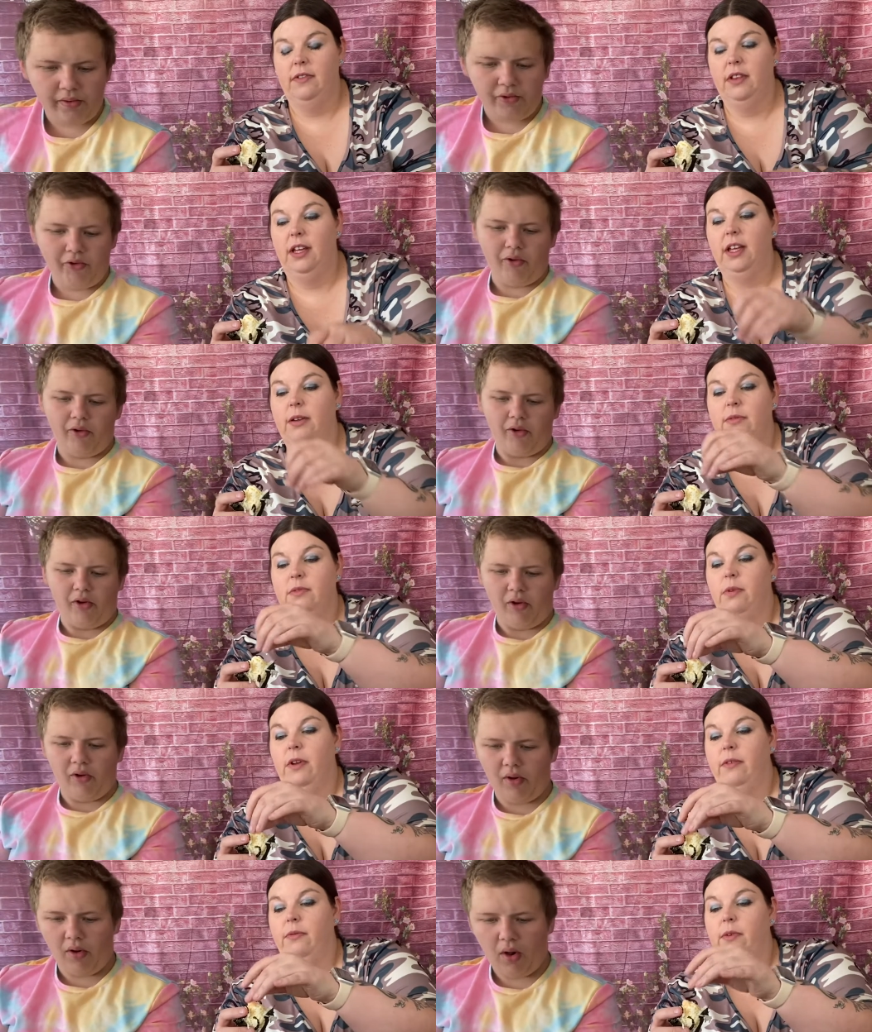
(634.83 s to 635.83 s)
Speaker 1: like he was
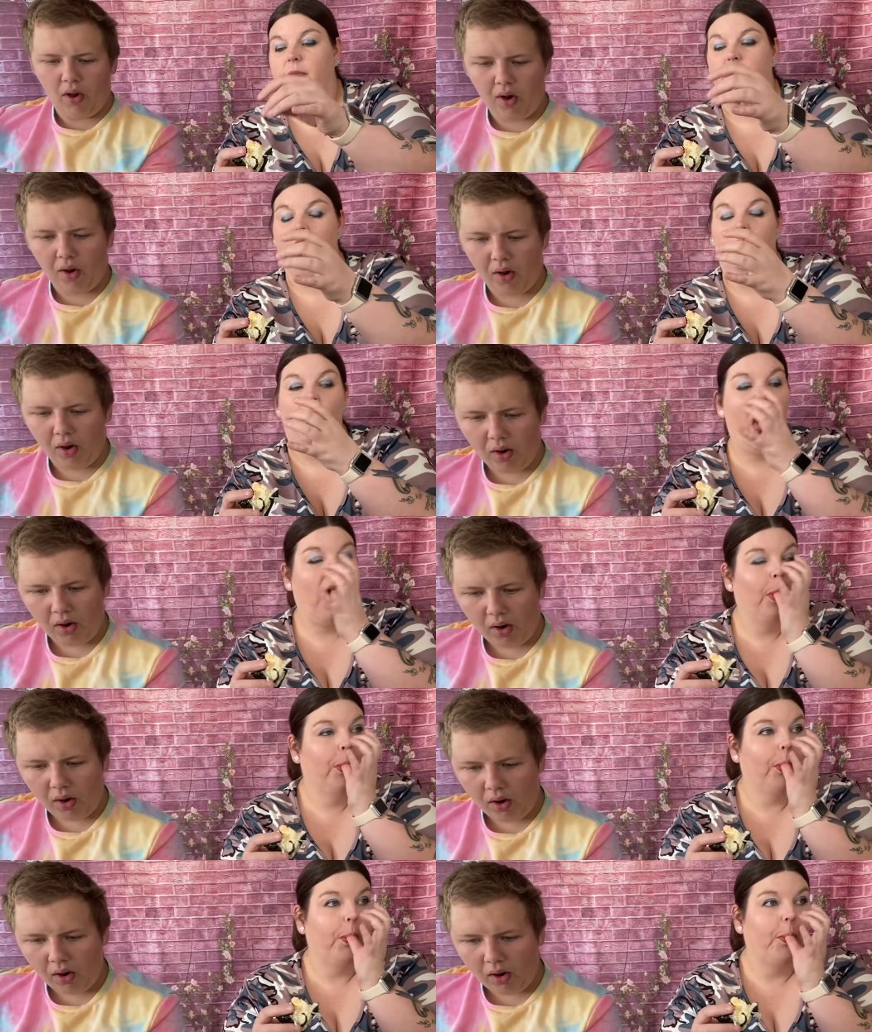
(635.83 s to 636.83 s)
rather rude, y'all.
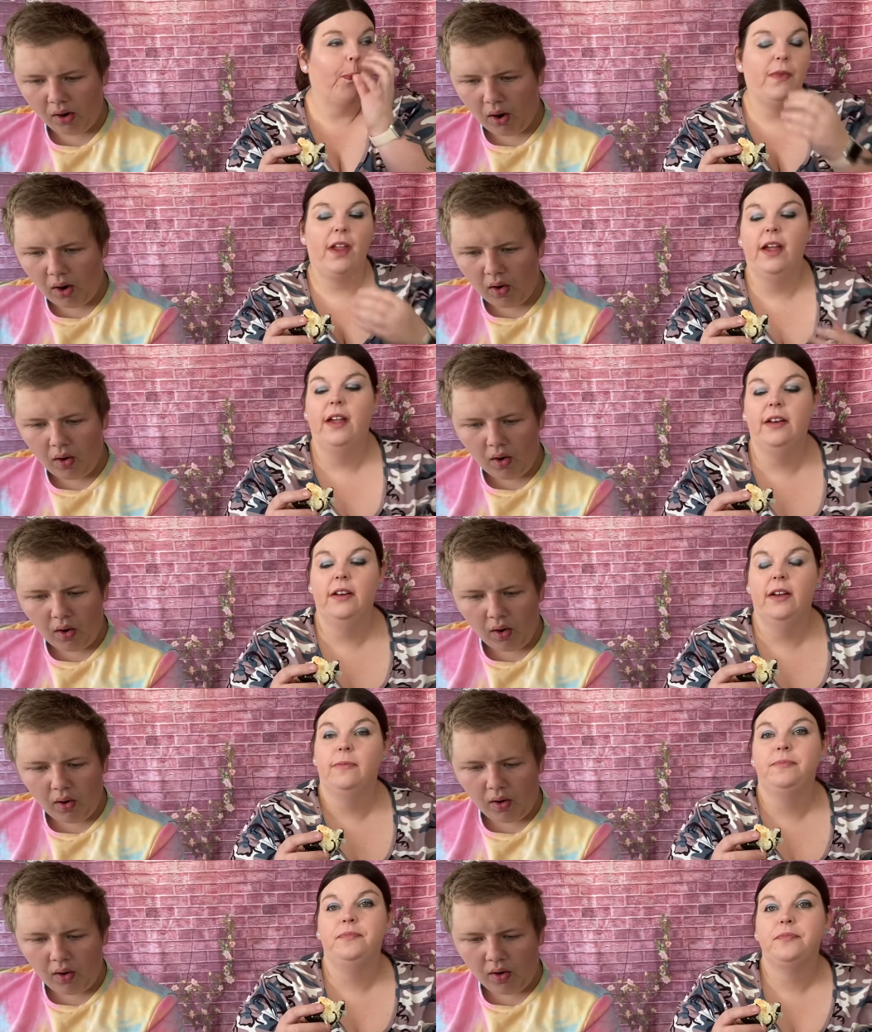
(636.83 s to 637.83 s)
And
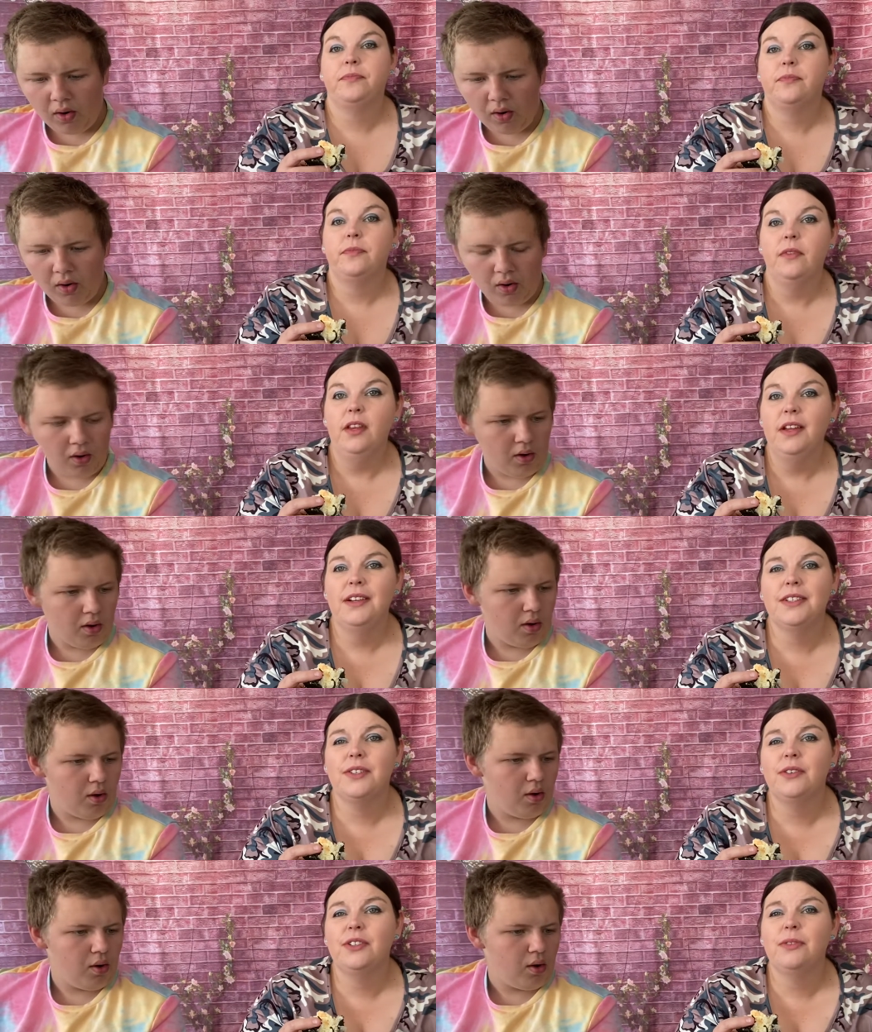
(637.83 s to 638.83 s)
um,
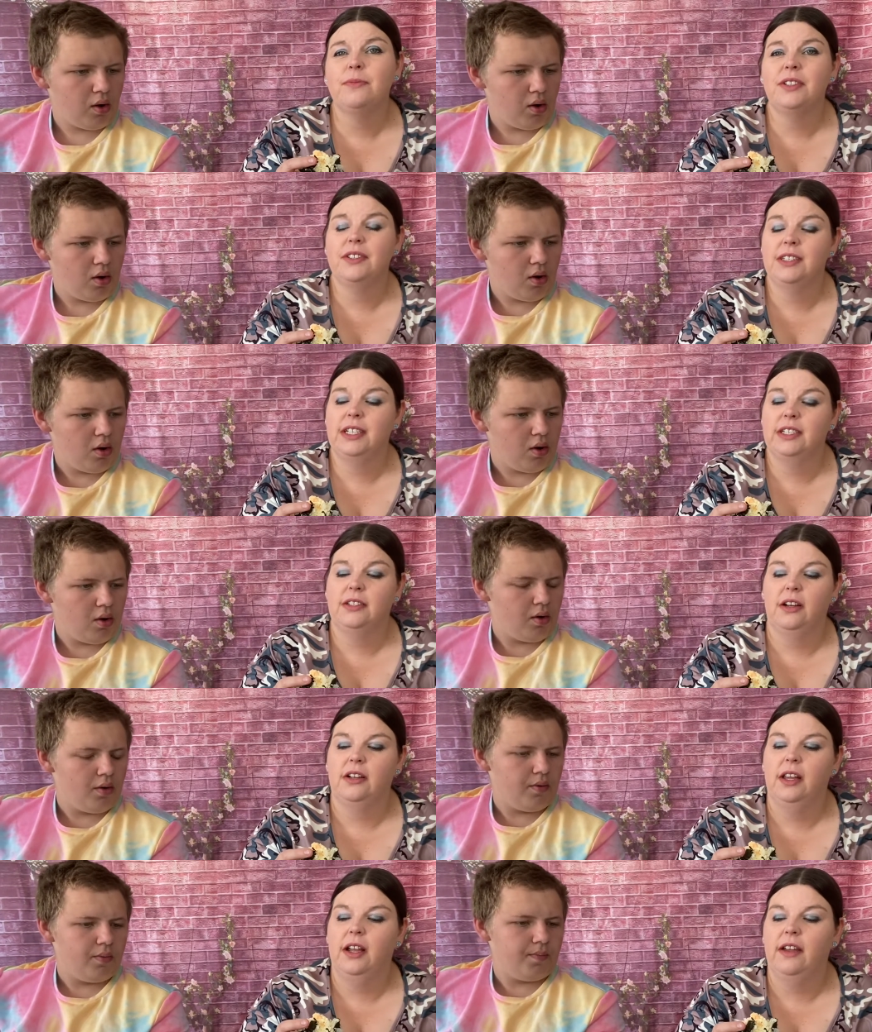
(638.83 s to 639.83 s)
so I jumped on
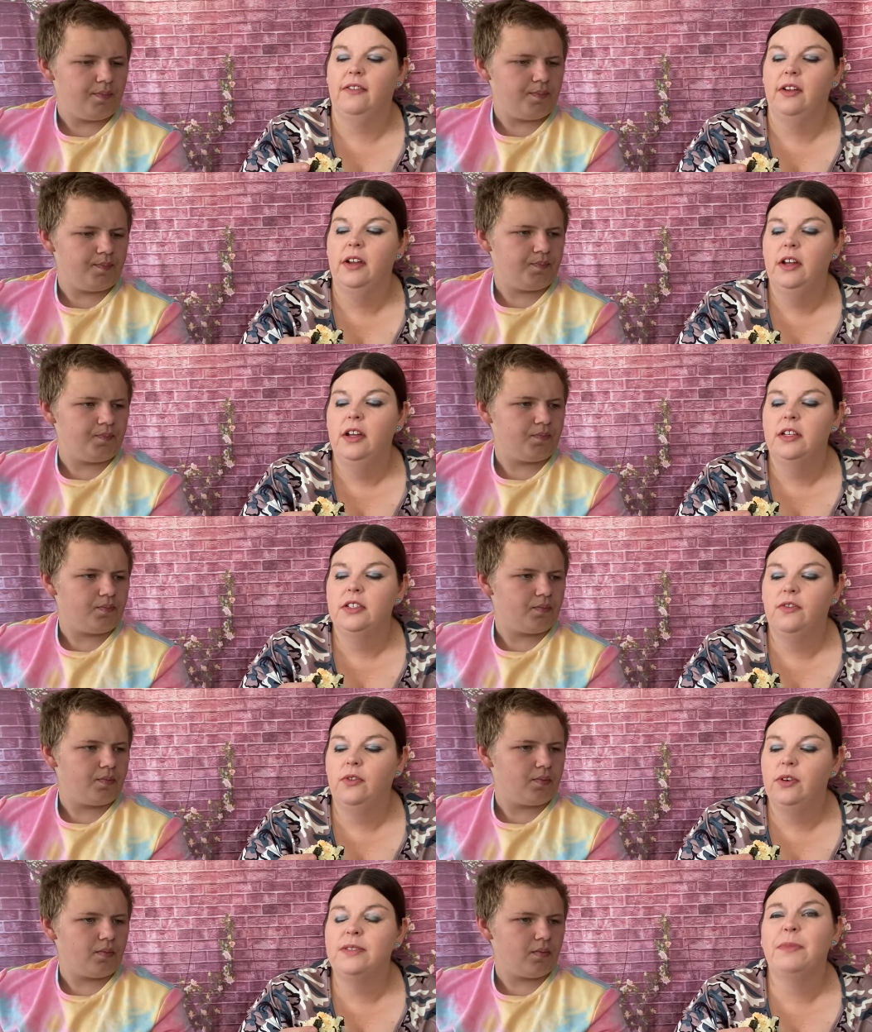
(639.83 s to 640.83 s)
TikTok live to
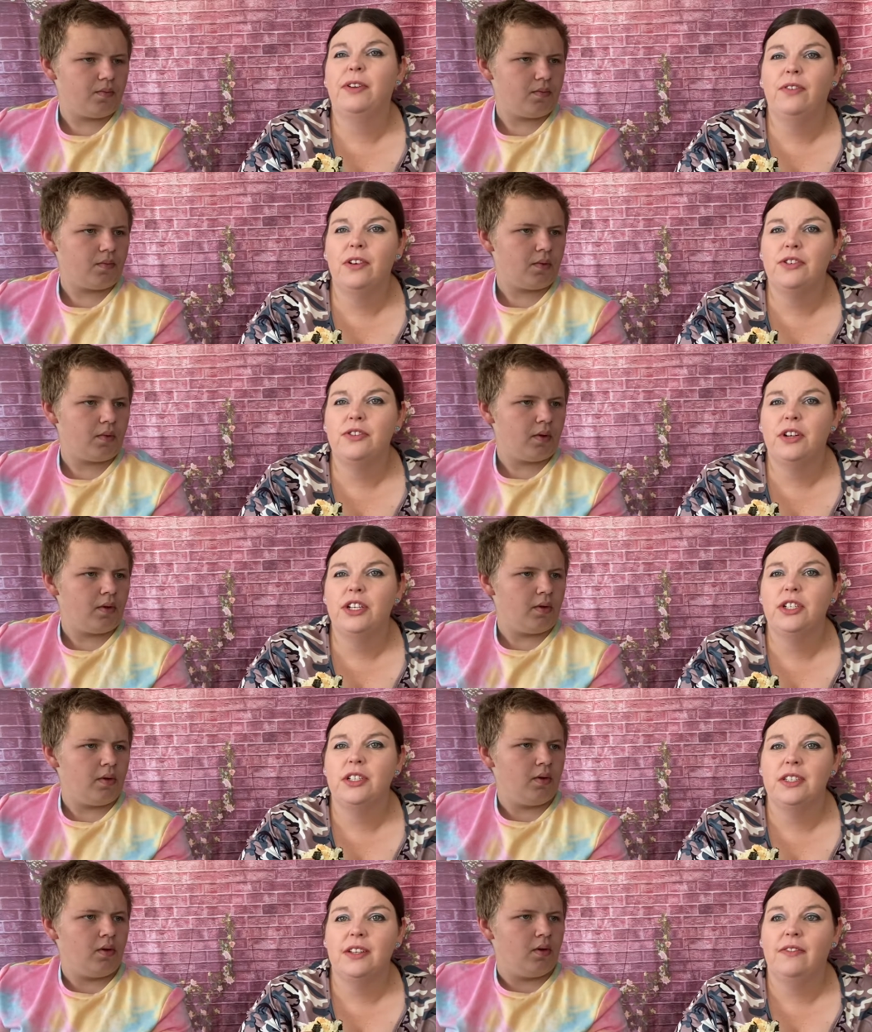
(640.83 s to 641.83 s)
voice my
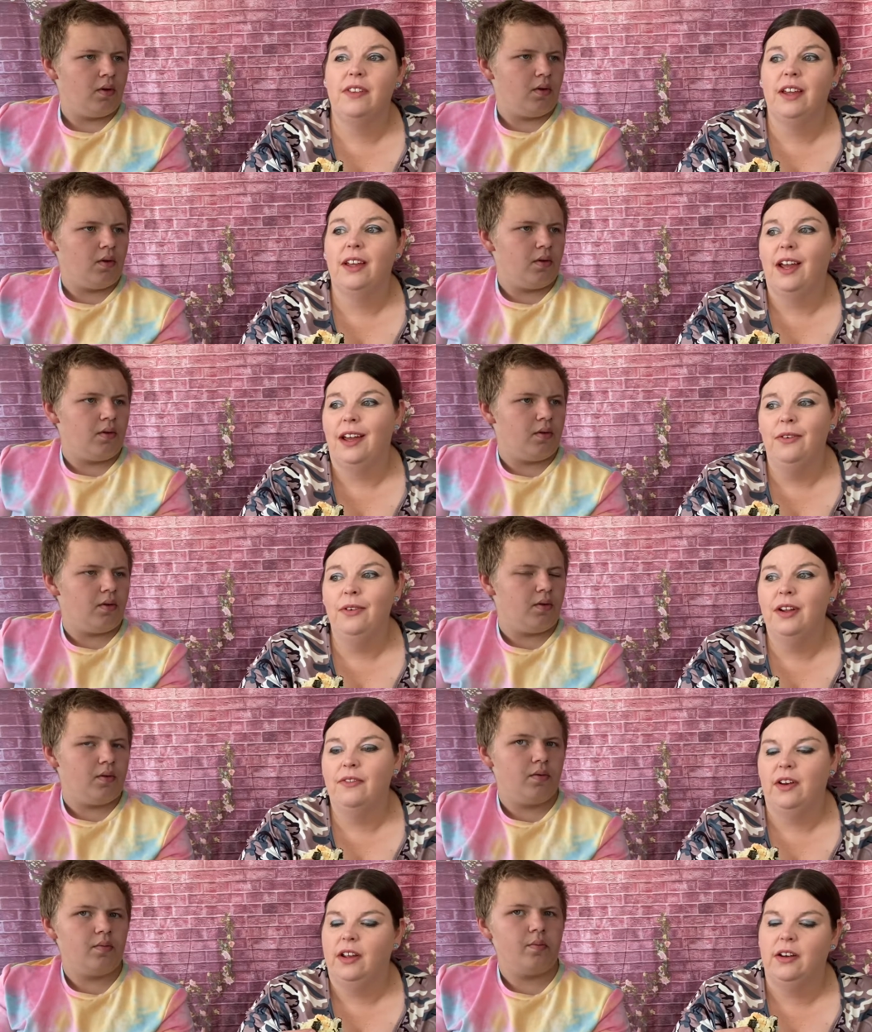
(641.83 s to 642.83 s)
frustrations of like I don't
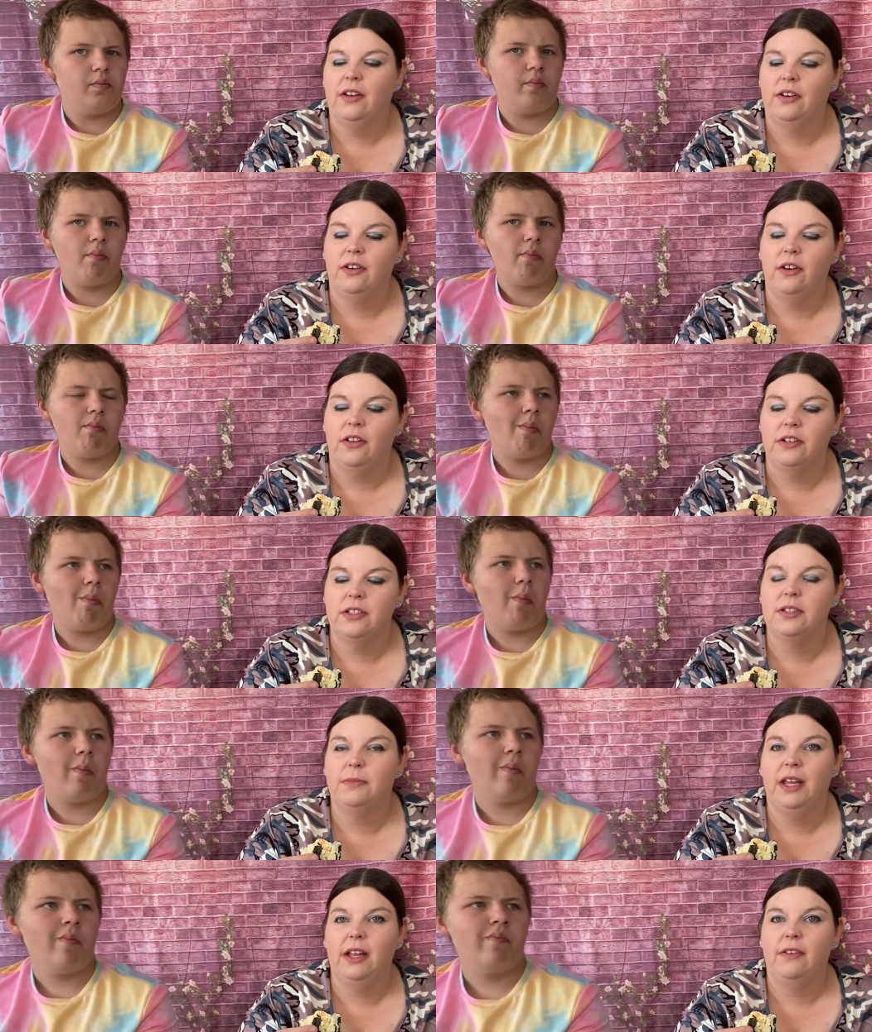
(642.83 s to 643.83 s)
have nine hundred dollars
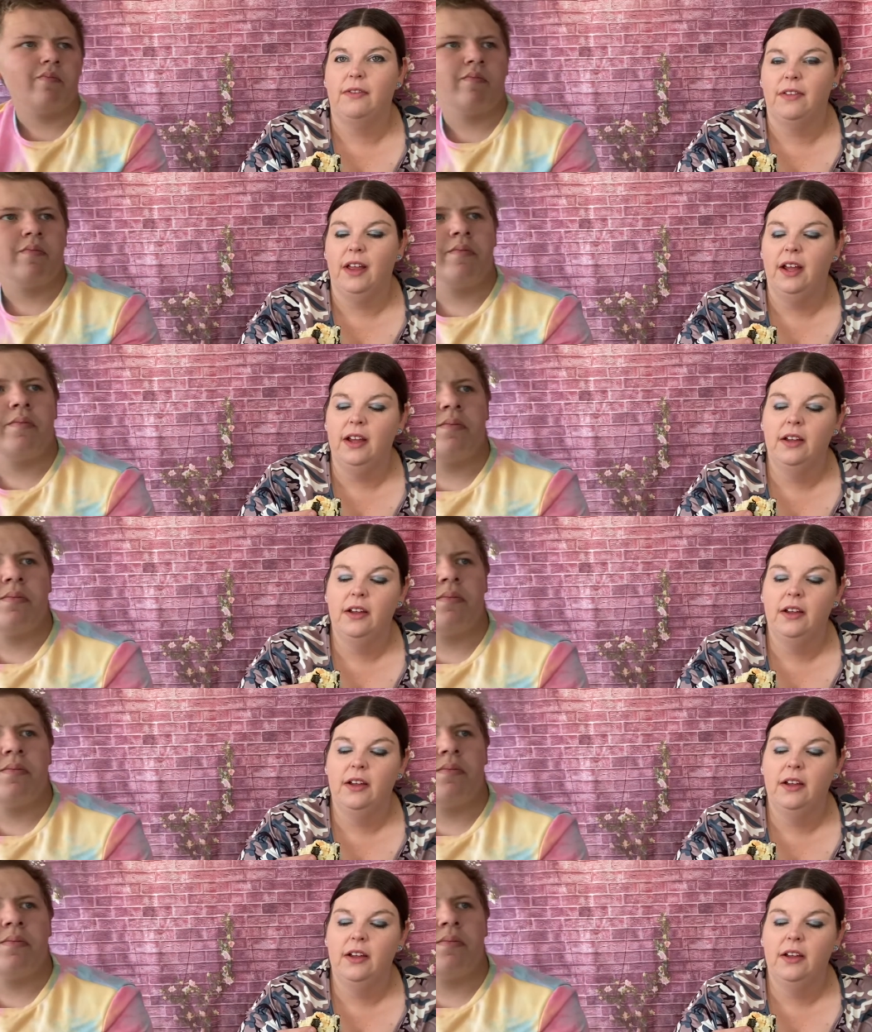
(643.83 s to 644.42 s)
to pay for that.